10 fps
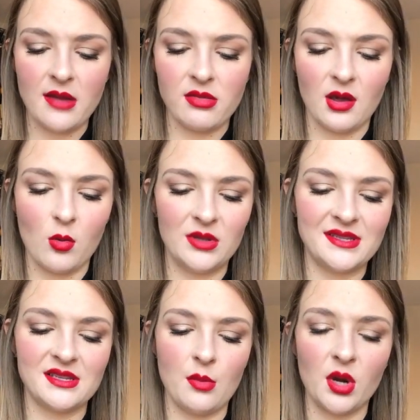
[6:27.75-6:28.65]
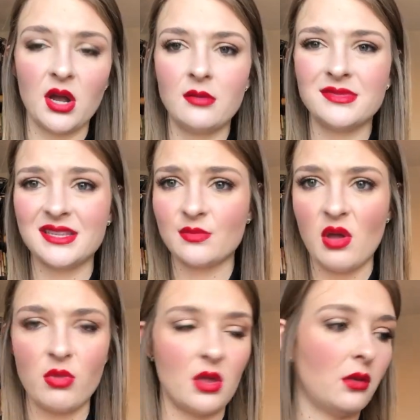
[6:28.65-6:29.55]
I think once summer comes, this
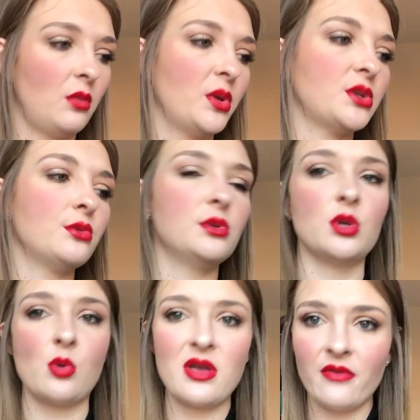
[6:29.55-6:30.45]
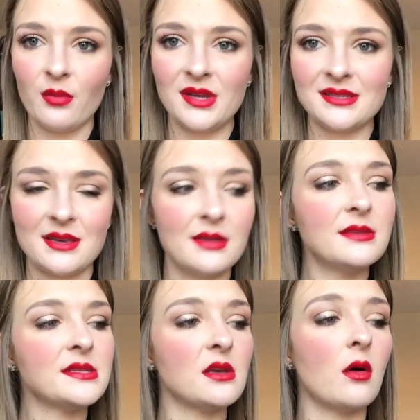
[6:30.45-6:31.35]
might be a little bit too dewy for my
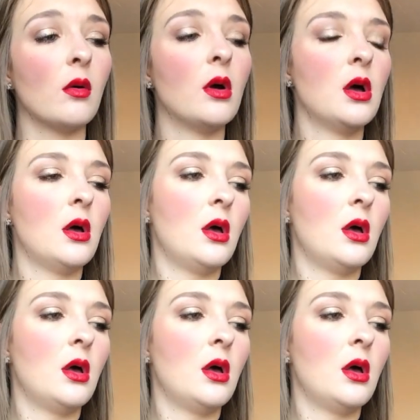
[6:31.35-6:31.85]
skin. So